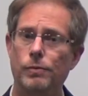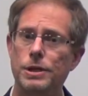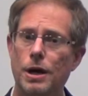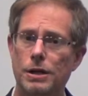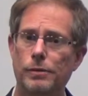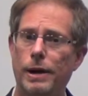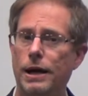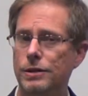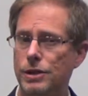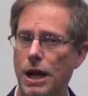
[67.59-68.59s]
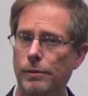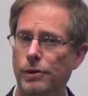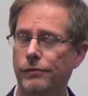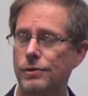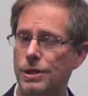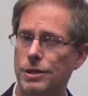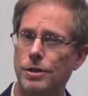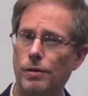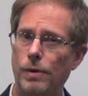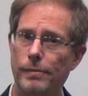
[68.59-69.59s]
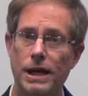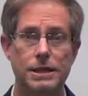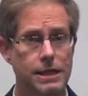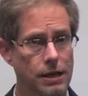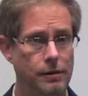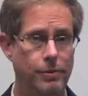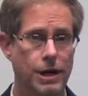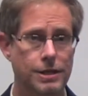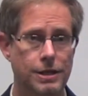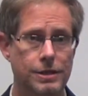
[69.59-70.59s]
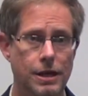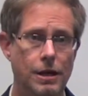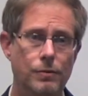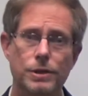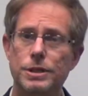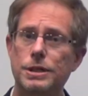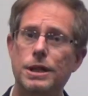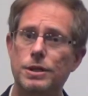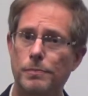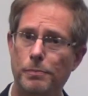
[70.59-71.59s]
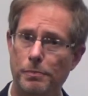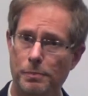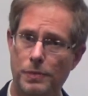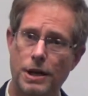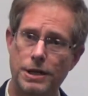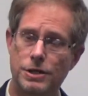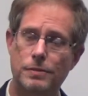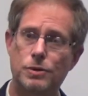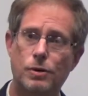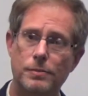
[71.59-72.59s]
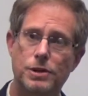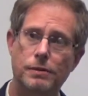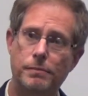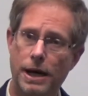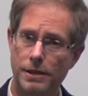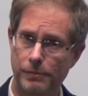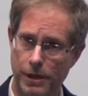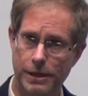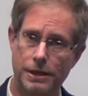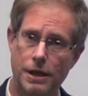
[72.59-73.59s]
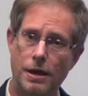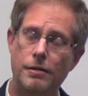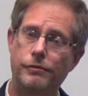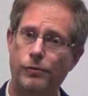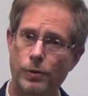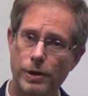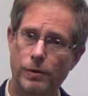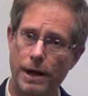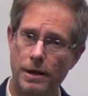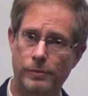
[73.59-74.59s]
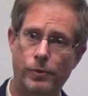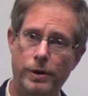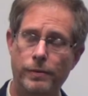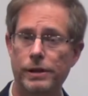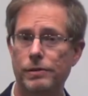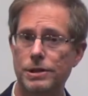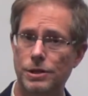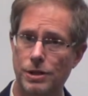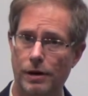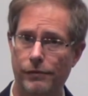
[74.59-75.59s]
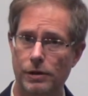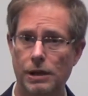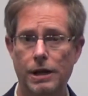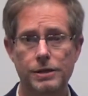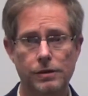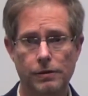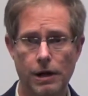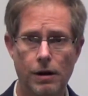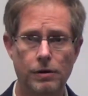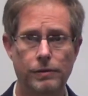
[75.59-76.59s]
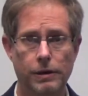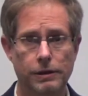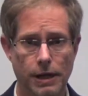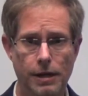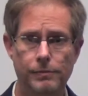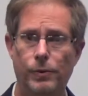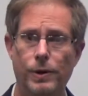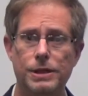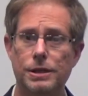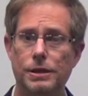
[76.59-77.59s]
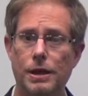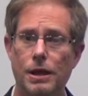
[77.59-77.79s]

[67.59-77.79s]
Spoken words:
We talked about Jabber for Cisco WebEx Telepresence, which is a subscription by the month for your endpoint, whether it's a software client or a hardware endpoint.